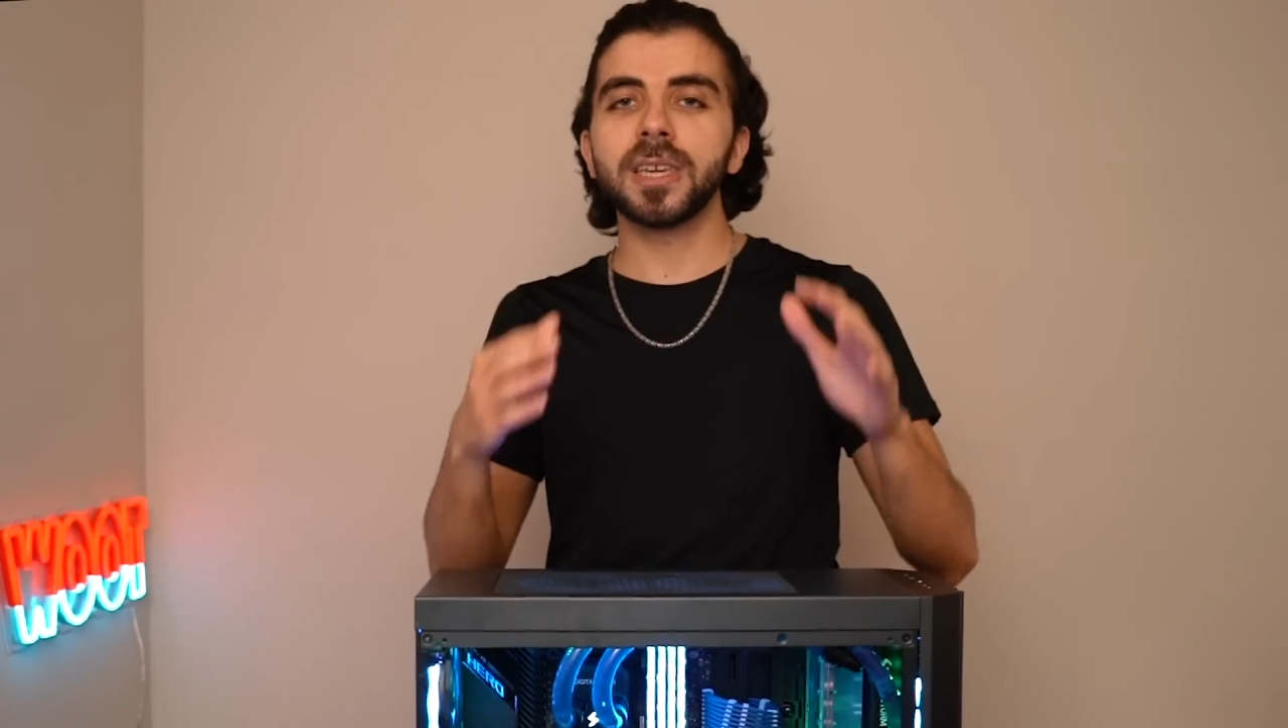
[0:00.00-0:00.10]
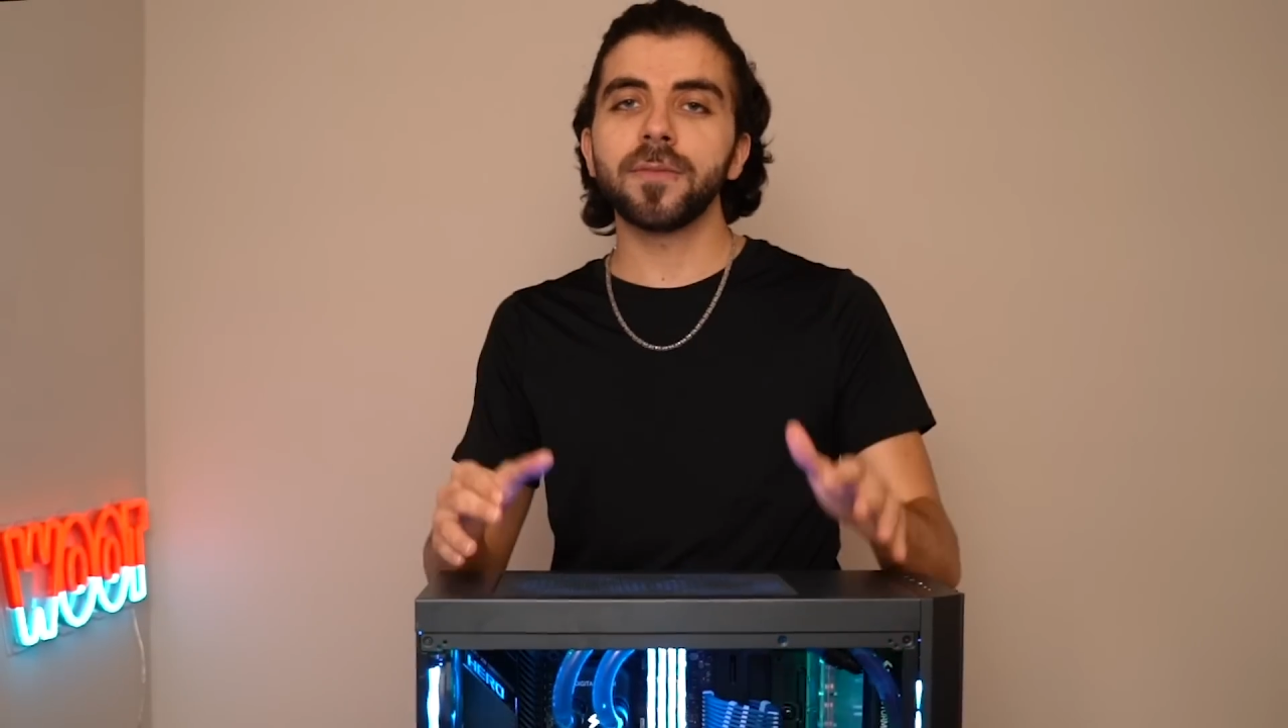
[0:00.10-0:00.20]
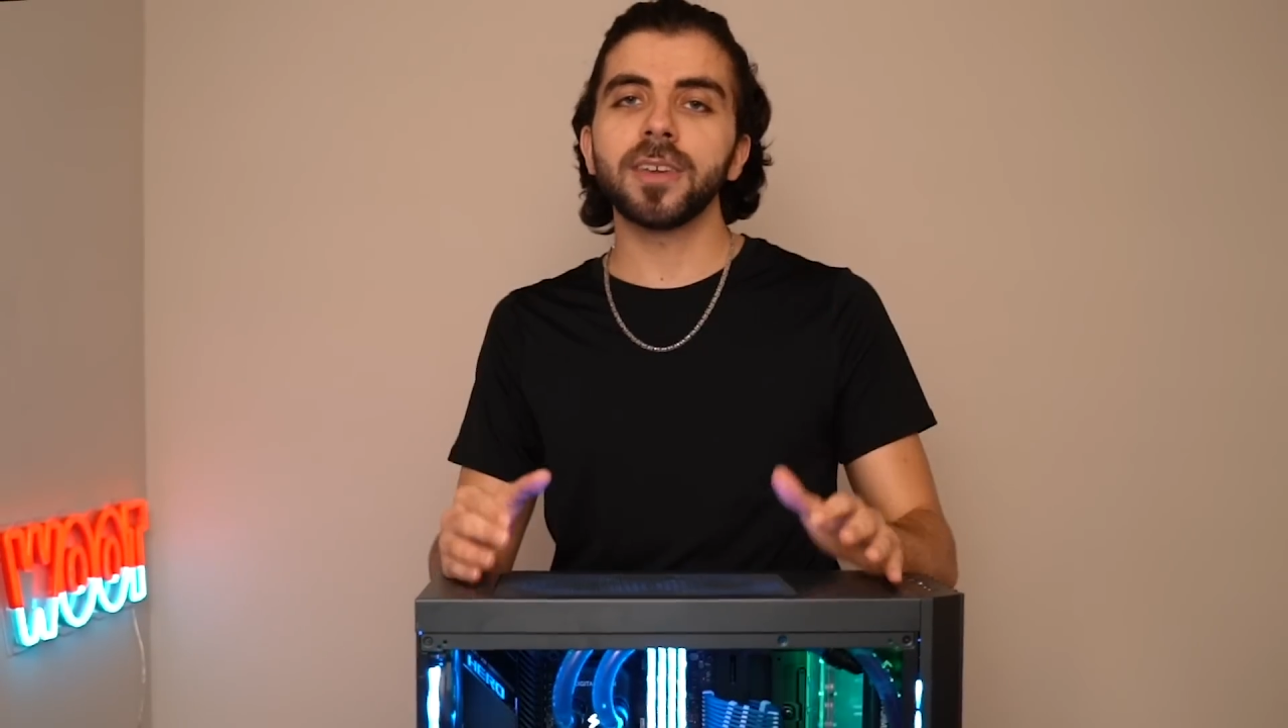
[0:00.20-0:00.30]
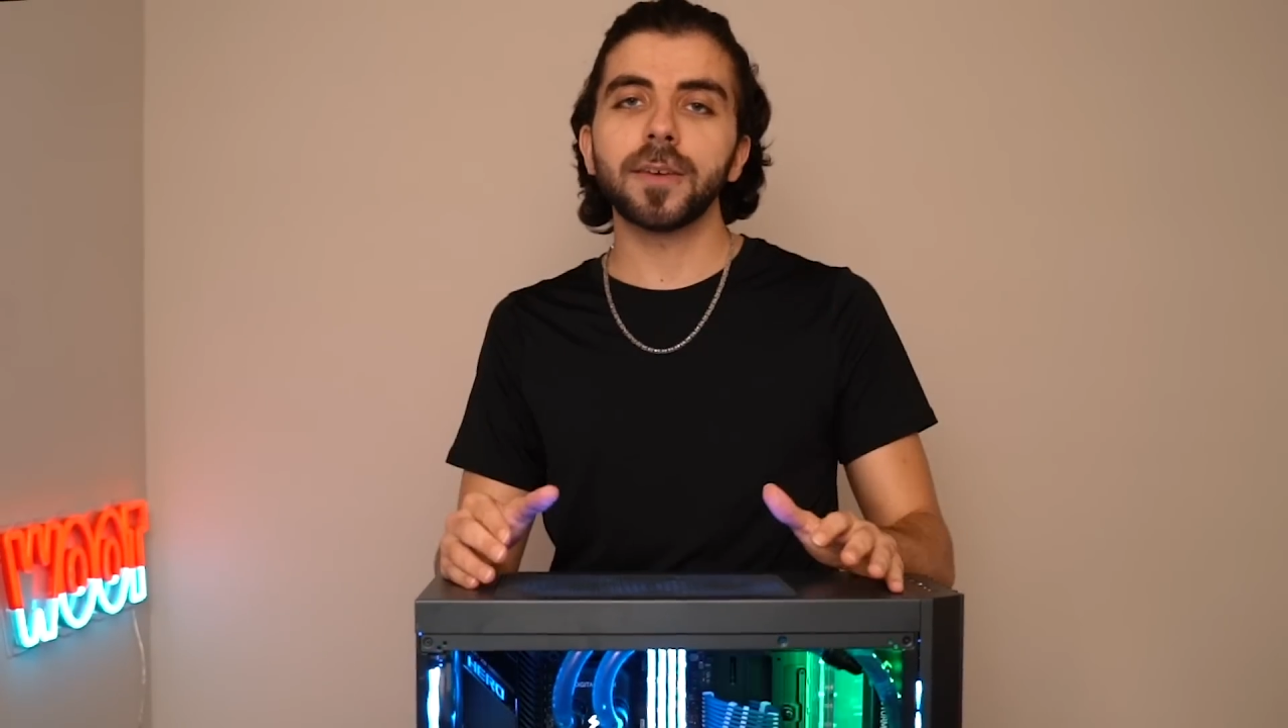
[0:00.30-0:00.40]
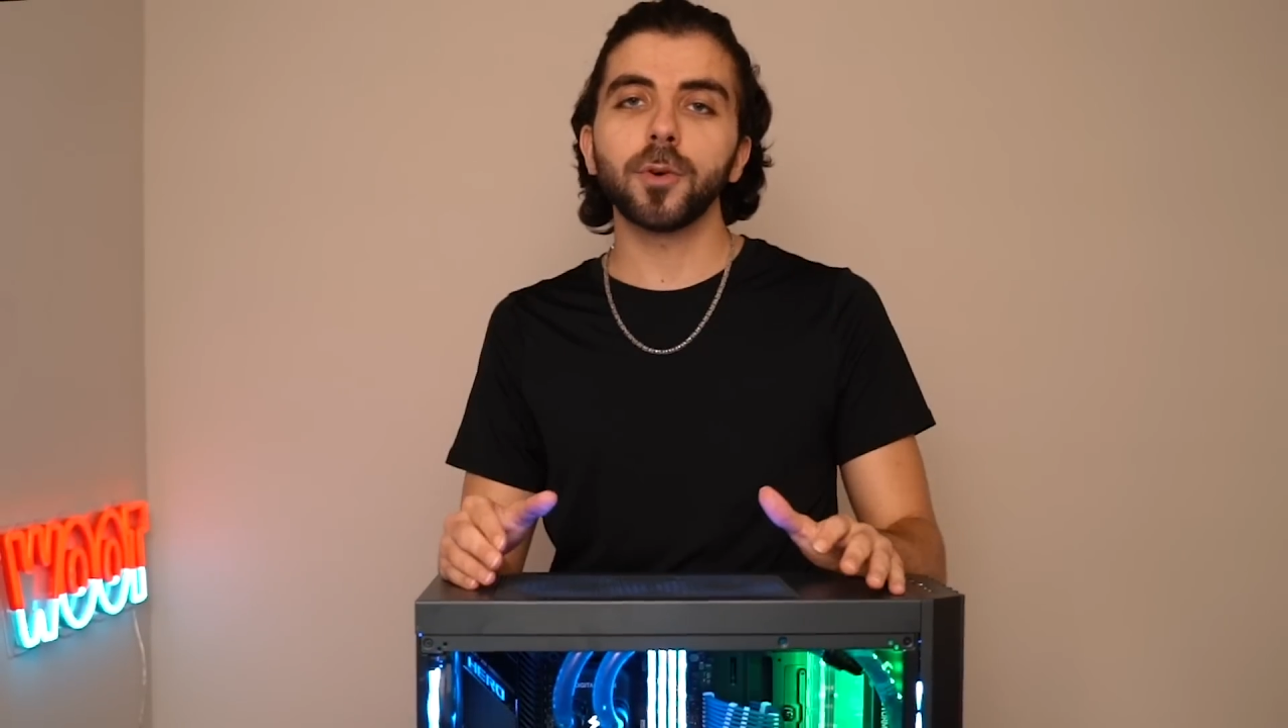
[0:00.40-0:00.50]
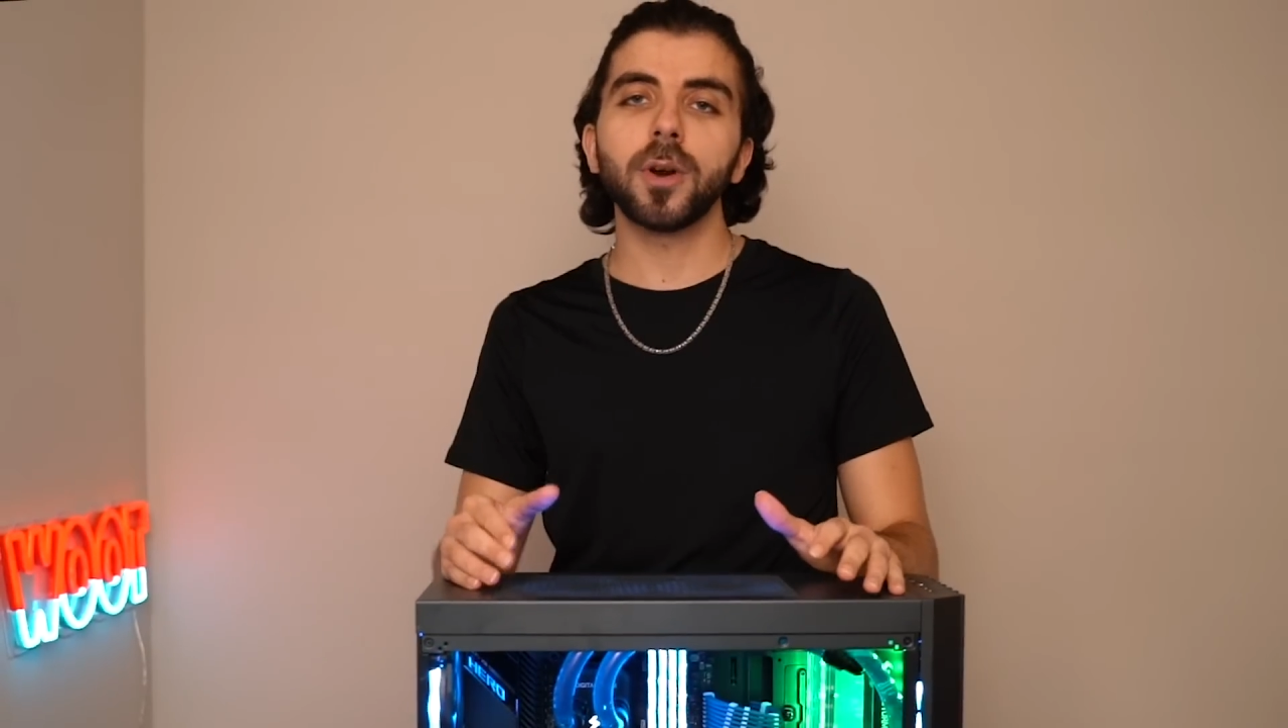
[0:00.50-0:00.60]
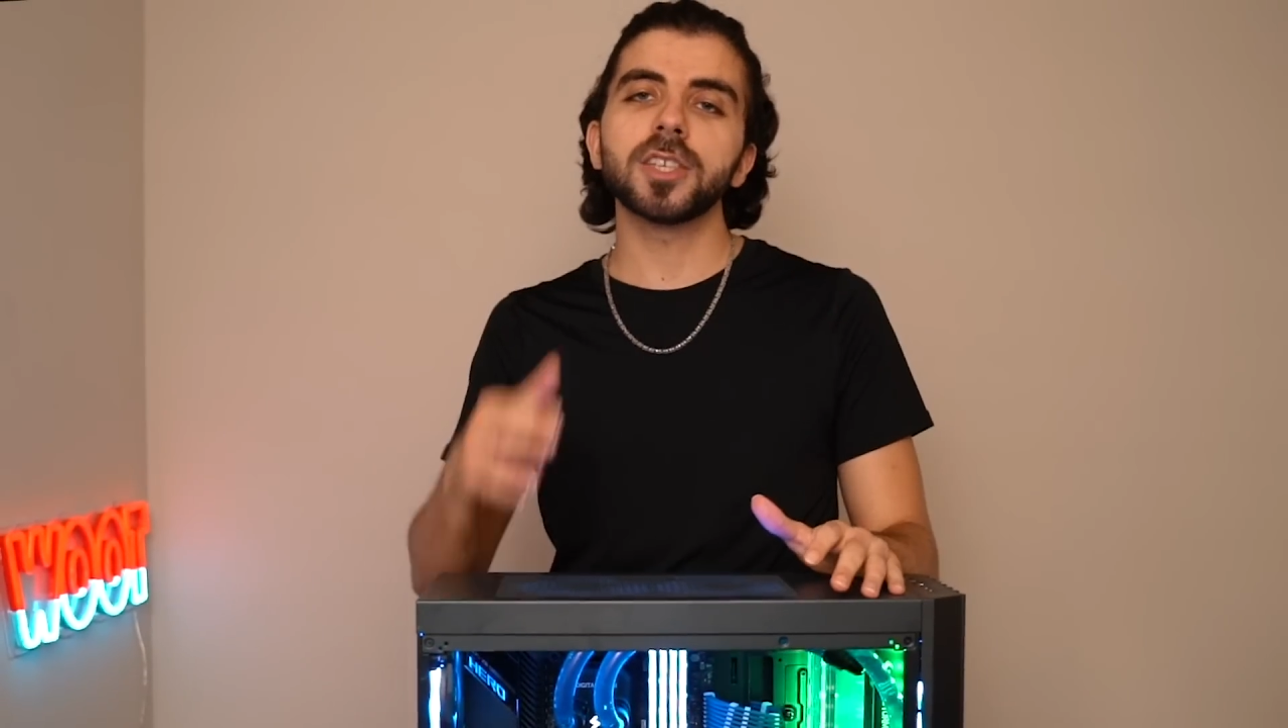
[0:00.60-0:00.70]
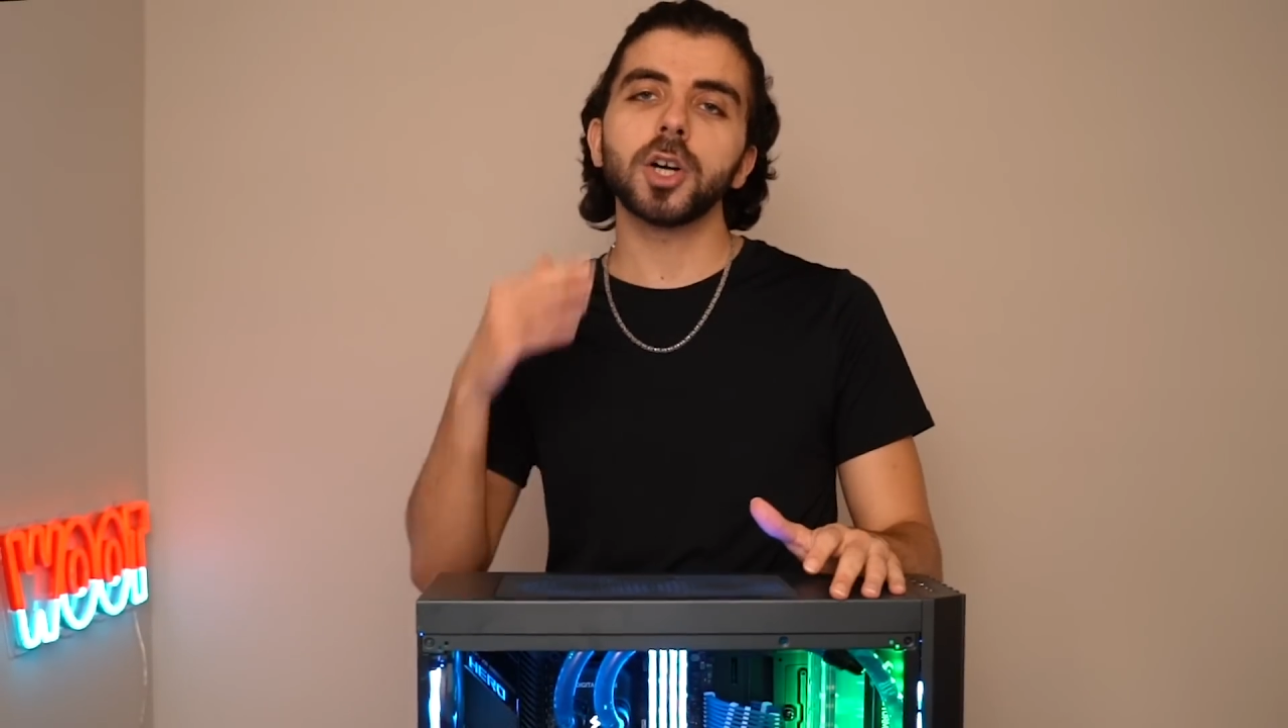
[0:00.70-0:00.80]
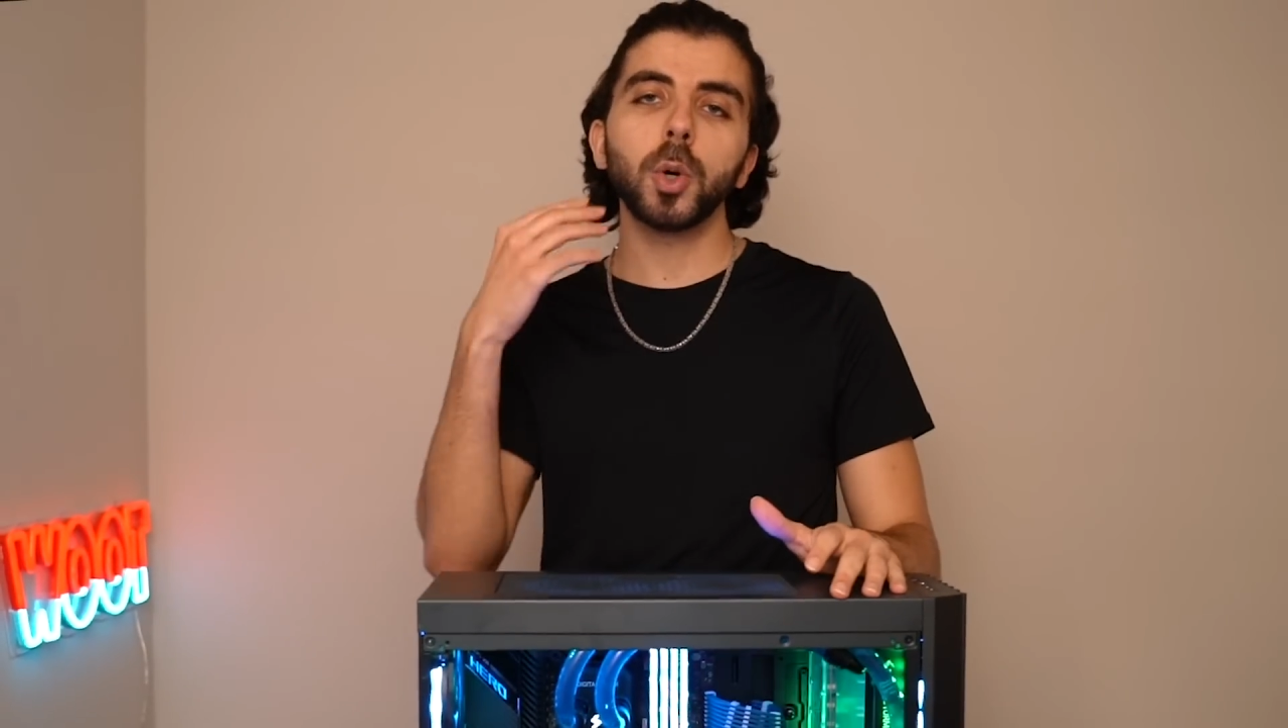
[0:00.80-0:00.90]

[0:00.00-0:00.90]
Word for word: giving giveaways,